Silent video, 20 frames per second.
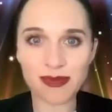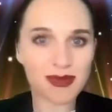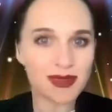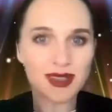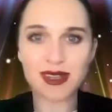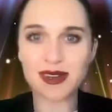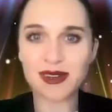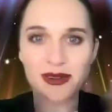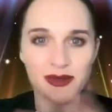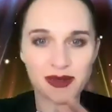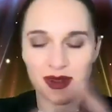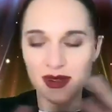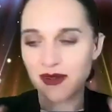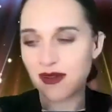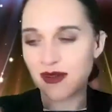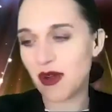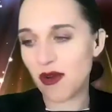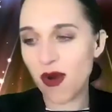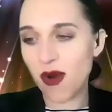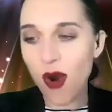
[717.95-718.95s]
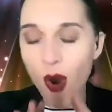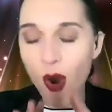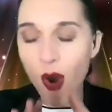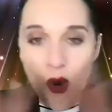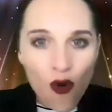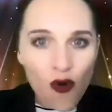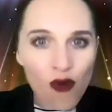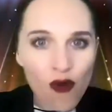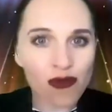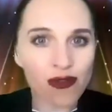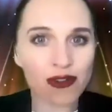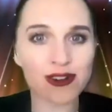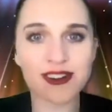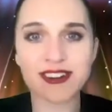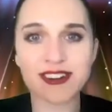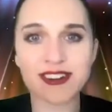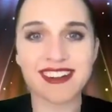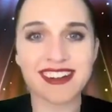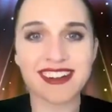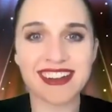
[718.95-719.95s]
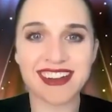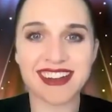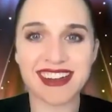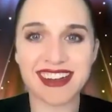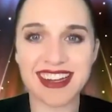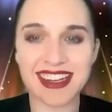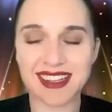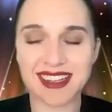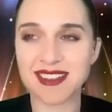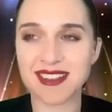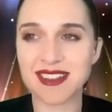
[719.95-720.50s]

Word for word: you know over uh,